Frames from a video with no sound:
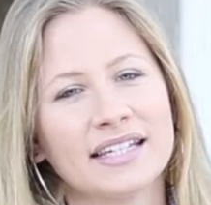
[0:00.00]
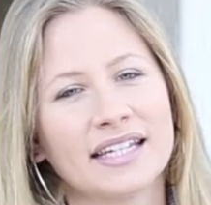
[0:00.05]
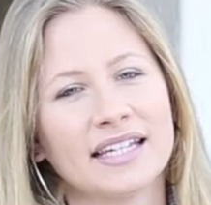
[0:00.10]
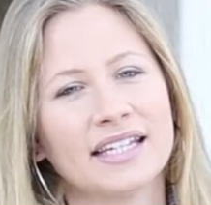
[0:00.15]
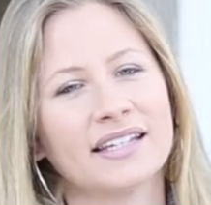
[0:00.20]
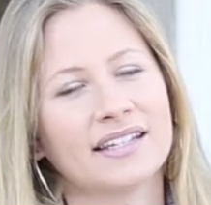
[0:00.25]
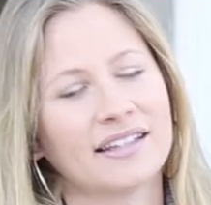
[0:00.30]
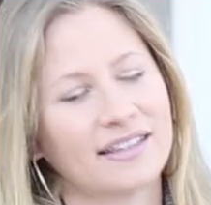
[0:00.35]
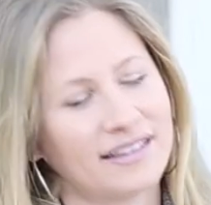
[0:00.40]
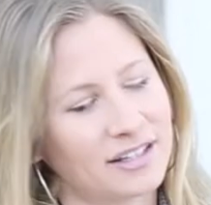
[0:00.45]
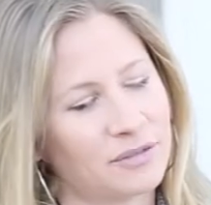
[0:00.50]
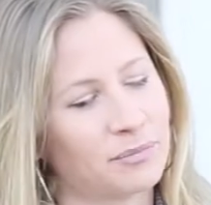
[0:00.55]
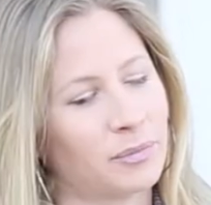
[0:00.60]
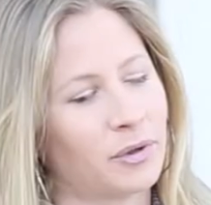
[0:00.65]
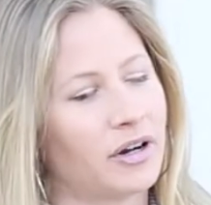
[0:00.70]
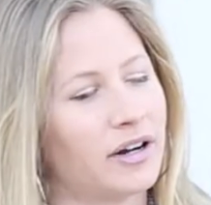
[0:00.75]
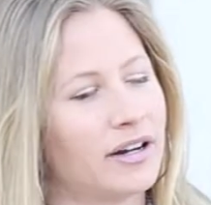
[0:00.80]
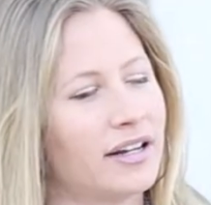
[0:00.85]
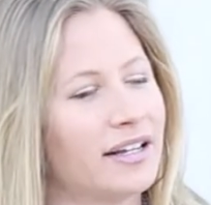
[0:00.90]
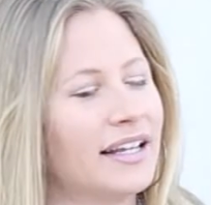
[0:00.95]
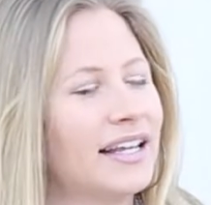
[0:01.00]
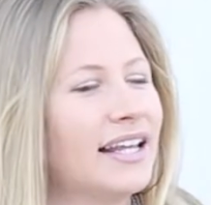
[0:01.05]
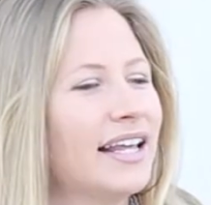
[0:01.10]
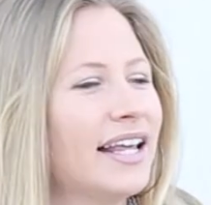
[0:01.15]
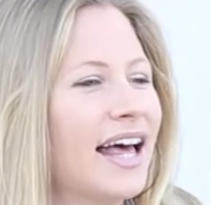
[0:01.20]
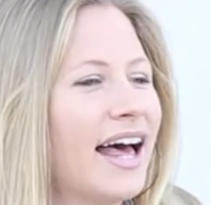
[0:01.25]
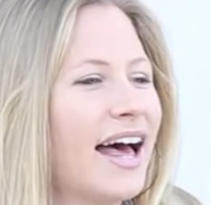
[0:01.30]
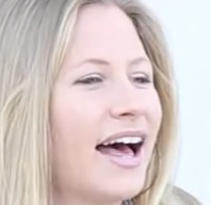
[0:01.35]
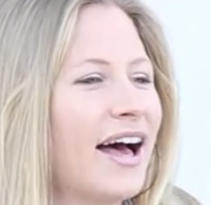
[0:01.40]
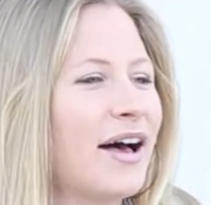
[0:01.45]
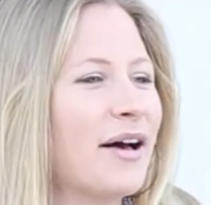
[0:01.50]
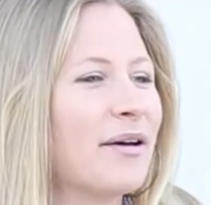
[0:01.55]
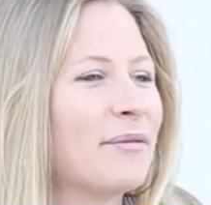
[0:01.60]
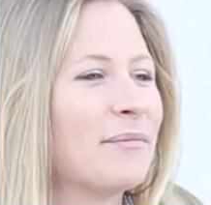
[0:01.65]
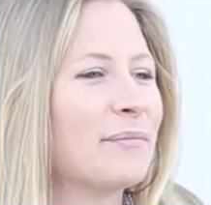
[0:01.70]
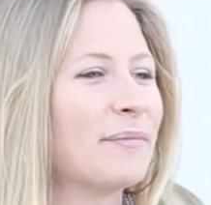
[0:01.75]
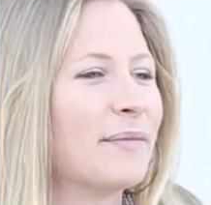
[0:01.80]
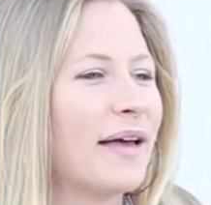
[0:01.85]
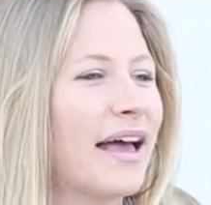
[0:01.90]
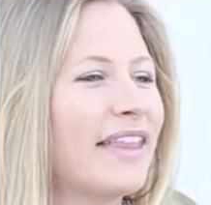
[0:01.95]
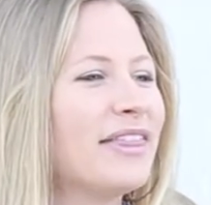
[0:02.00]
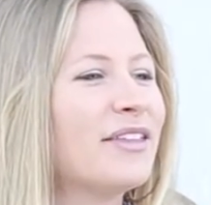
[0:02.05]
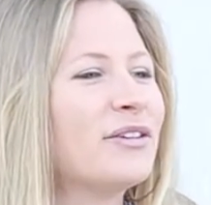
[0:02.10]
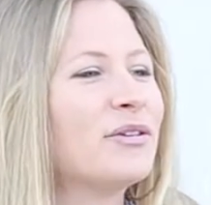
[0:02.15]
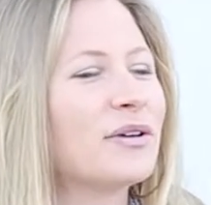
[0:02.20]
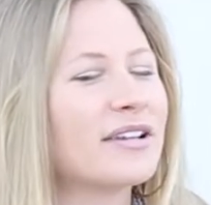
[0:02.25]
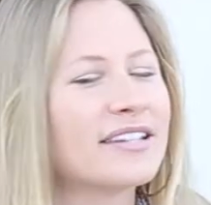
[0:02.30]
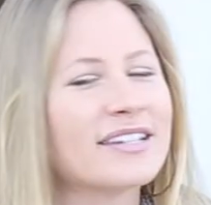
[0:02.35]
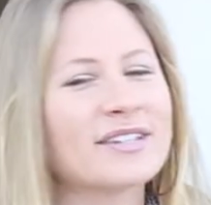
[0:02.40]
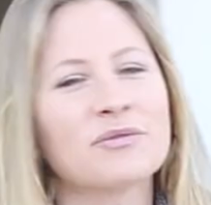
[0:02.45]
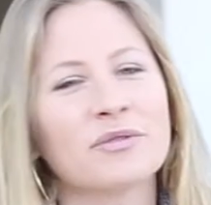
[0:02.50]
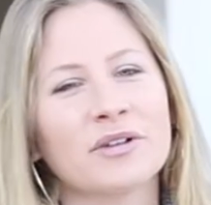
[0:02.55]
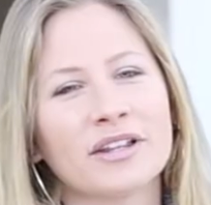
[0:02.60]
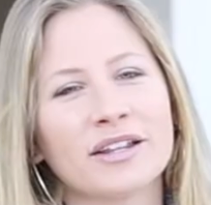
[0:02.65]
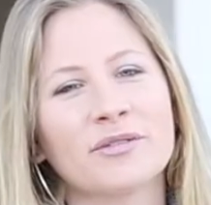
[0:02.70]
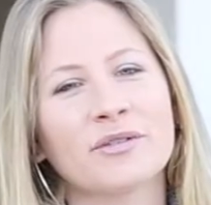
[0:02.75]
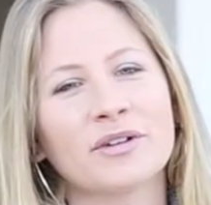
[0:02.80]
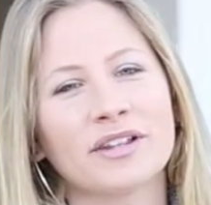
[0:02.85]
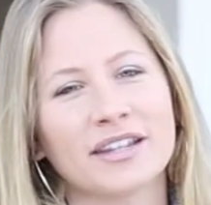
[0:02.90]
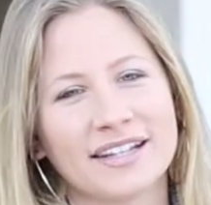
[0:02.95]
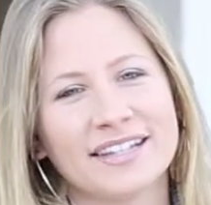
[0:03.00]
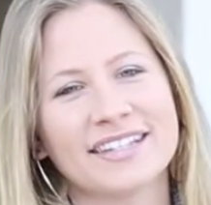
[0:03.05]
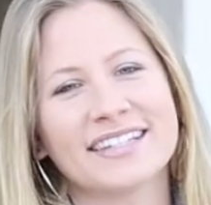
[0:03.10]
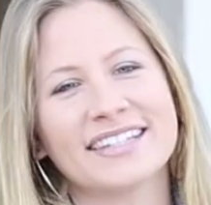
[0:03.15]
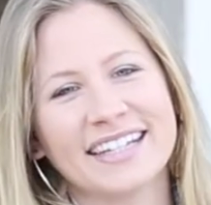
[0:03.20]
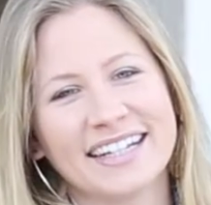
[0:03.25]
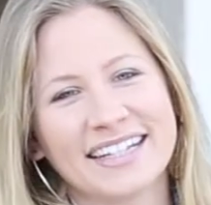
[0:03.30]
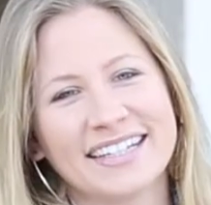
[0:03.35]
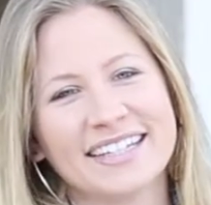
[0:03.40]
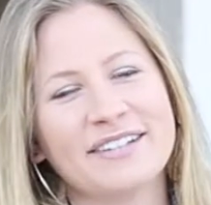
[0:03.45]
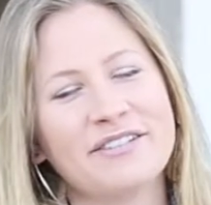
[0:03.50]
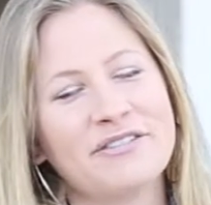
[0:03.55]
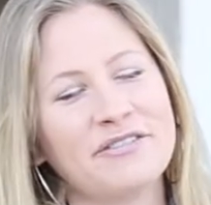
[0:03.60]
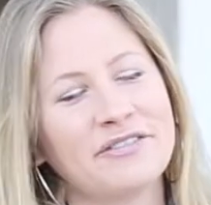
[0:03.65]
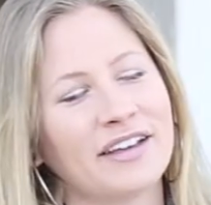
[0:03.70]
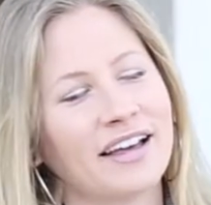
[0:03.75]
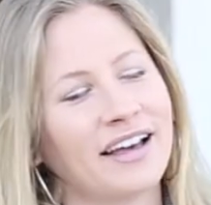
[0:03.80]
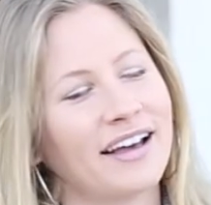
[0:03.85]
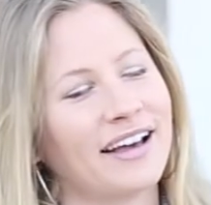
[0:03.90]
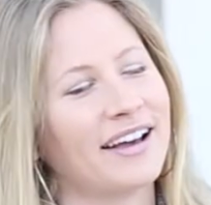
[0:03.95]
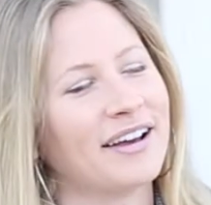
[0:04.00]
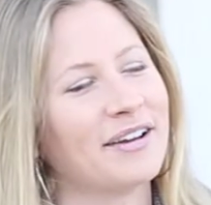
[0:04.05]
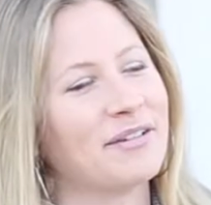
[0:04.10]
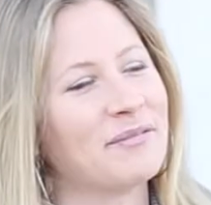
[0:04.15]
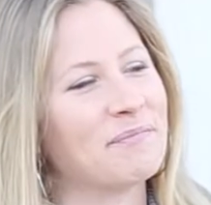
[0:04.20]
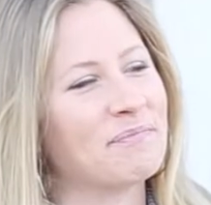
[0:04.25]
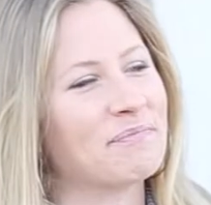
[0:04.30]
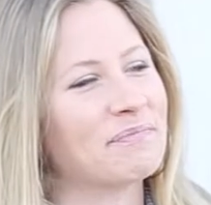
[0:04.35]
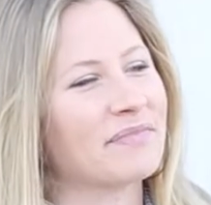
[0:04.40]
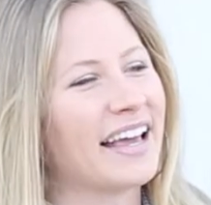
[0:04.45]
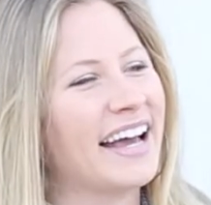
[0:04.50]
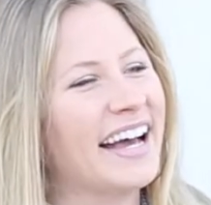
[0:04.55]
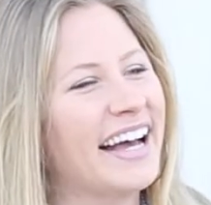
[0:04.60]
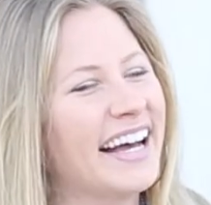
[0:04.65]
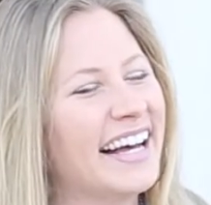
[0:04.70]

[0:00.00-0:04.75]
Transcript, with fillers: seen this bird. Um, and the noise is really, really distinctive. Um,